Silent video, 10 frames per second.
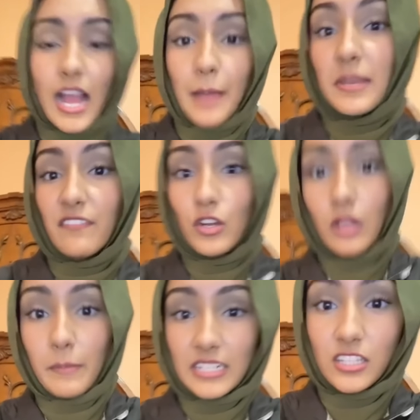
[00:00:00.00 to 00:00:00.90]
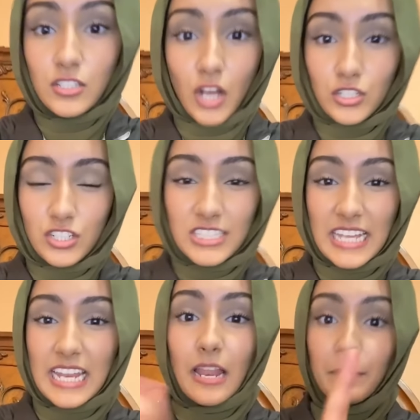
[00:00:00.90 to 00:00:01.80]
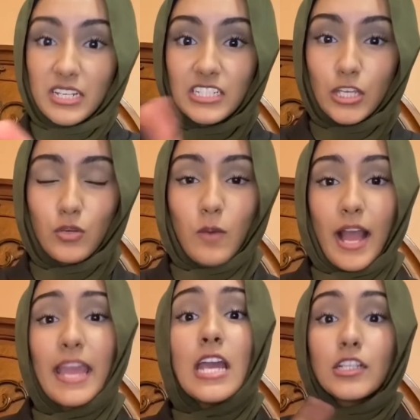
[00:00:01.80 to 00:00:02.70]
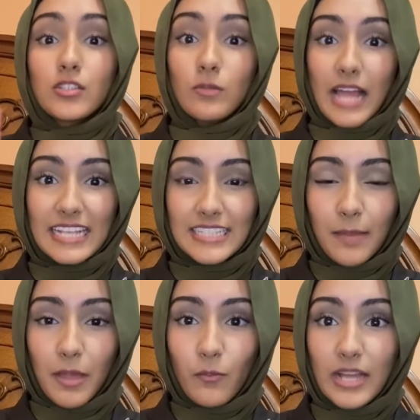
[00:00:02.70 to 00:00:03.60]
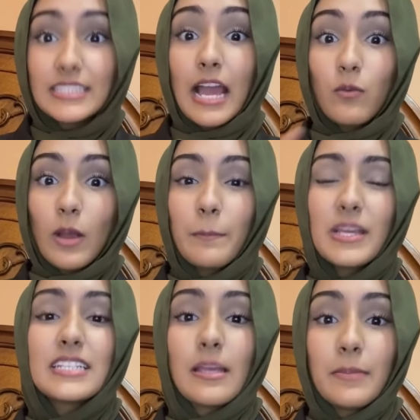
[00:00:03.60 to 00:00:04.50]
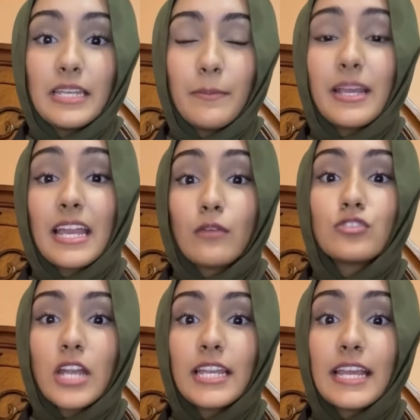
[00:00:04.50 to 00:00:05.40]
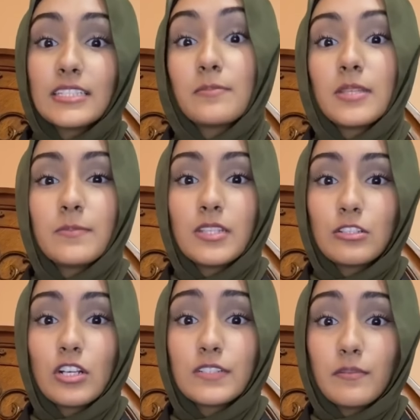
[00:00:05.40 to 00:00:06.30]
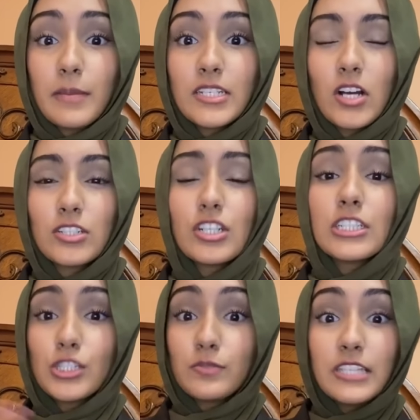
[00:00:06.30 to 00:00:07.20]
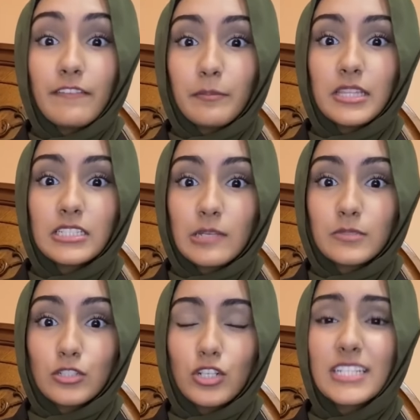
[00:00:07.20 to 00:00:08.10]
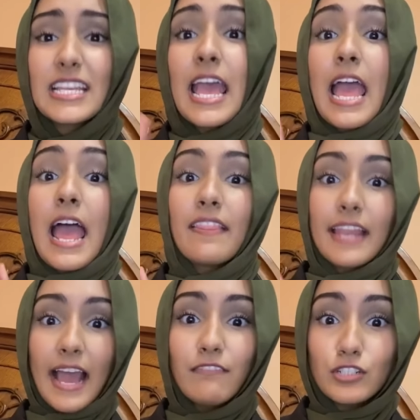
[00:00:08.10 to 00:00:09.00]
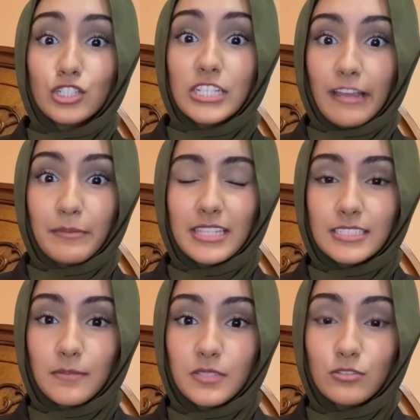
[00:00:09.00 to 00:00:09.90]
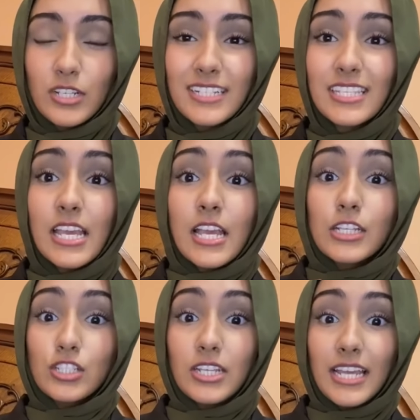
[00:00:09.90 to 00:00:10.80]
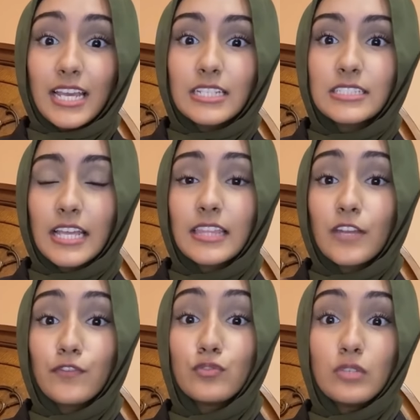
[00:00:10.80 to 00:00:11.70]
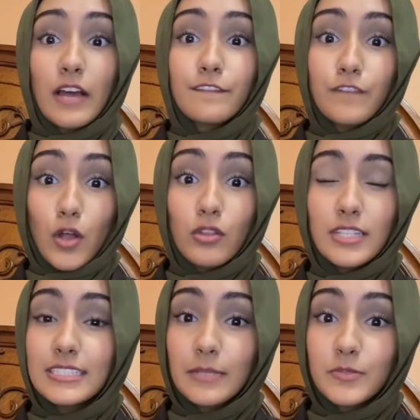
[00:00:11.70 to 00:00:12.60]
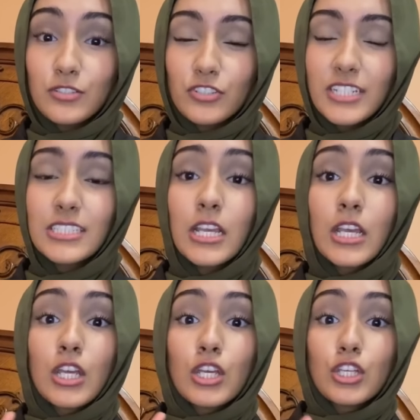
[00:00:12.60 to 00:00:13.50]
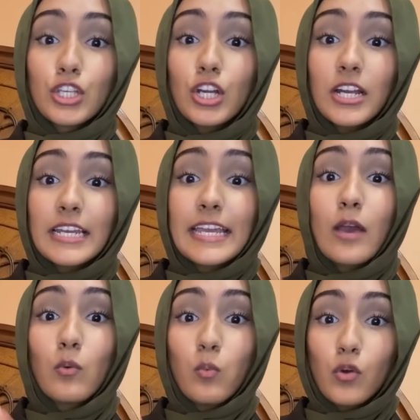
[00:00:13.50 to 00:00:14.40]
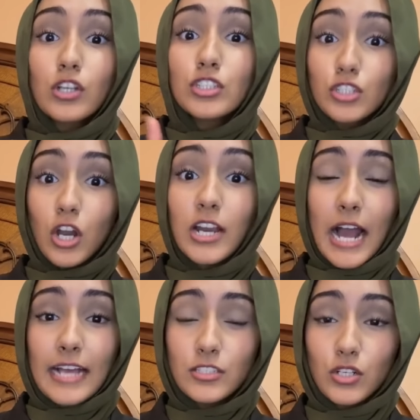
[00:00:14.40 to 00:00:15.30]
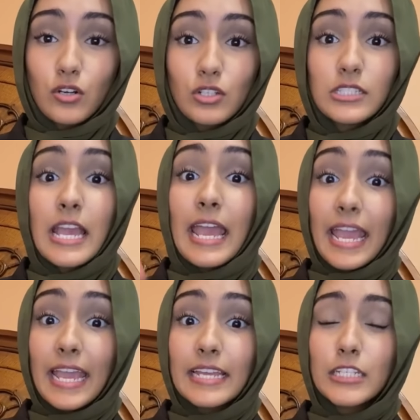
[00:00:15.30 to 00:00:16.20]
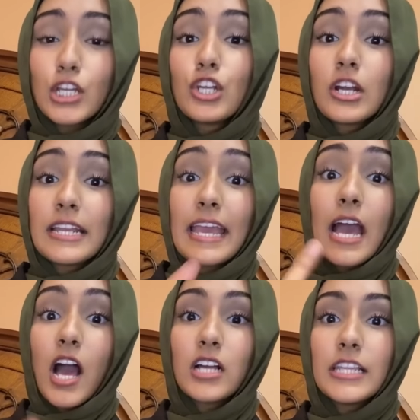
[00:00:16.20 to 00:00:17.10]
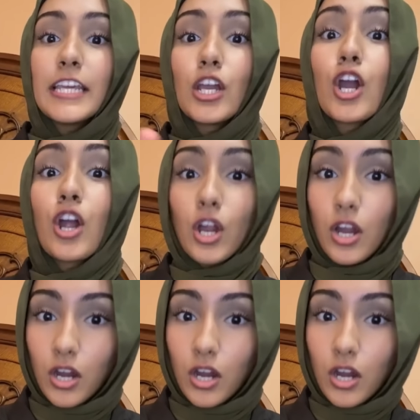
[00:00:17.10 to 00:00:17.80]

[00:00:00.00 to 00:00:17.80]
I'm never going back to the doctors again, and I'm going to tell you why. So last time I went because I'm anemic, and I was trying to get some tips and tricks from my doctor, and she was giving me these tips and tricks. And then after she gave me these tips and tricks, she said that if you do not follow these tips and tricks, you're going to get worse dark eye circles, and you're going to get uglier.